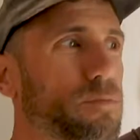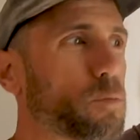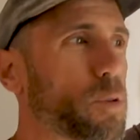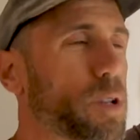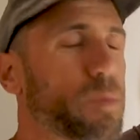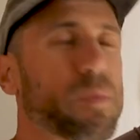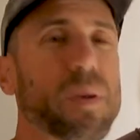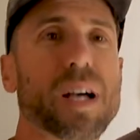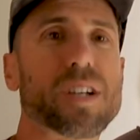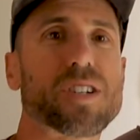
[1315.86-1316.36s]

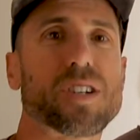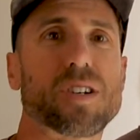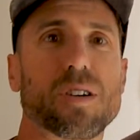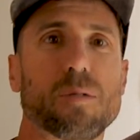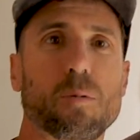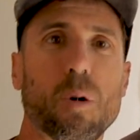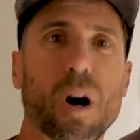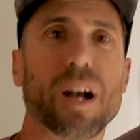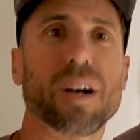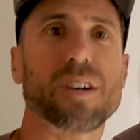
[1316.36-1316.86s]
We measure
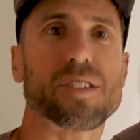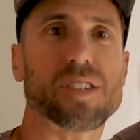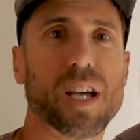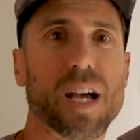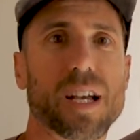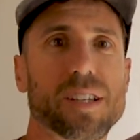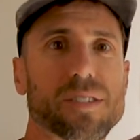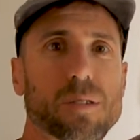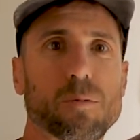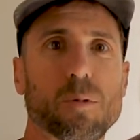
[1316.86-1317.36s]
wire
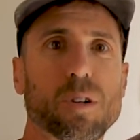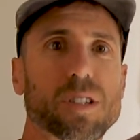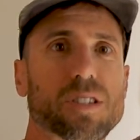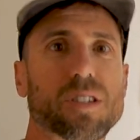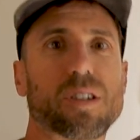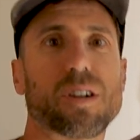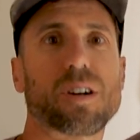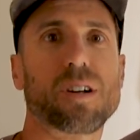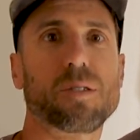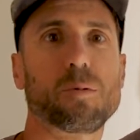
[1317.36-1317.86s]
size in what's
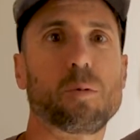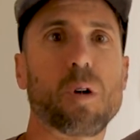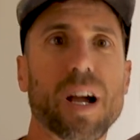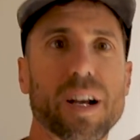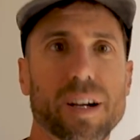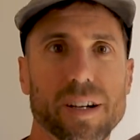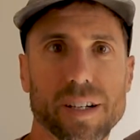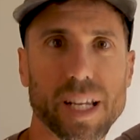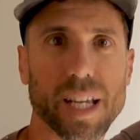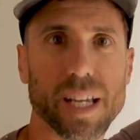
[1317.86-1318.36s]
called
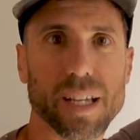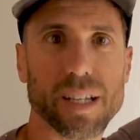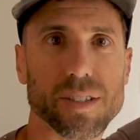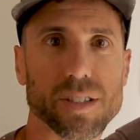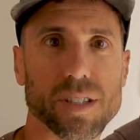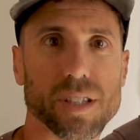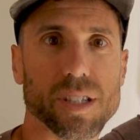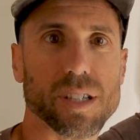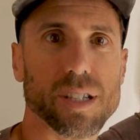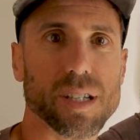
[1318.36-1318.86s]
wire
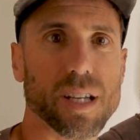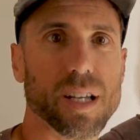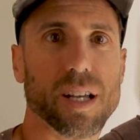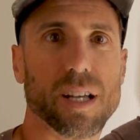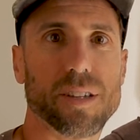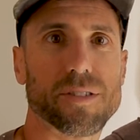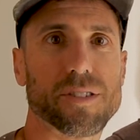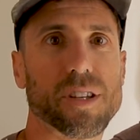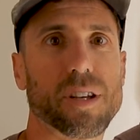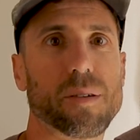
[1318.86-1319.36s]
gauge.
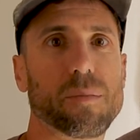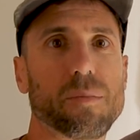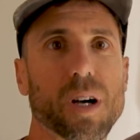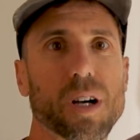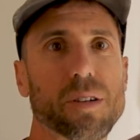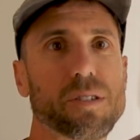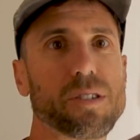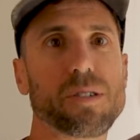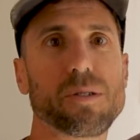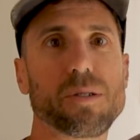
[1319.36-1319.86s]
It's
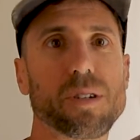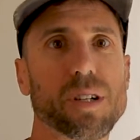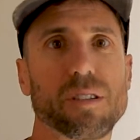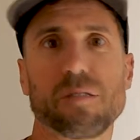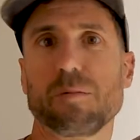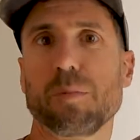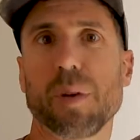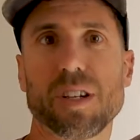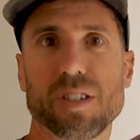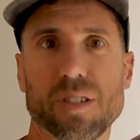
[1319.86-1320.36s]
a unit
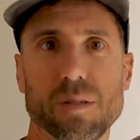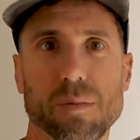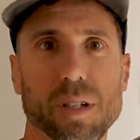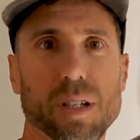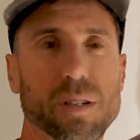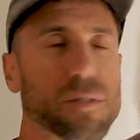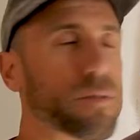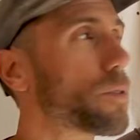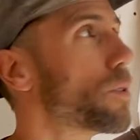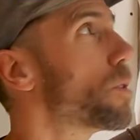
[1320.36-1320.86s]
of
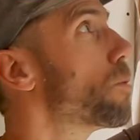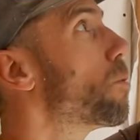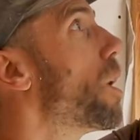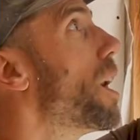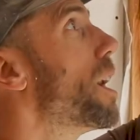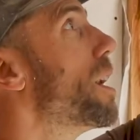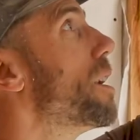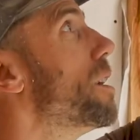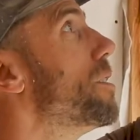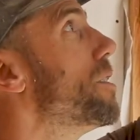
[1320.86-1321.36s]
measurement for wire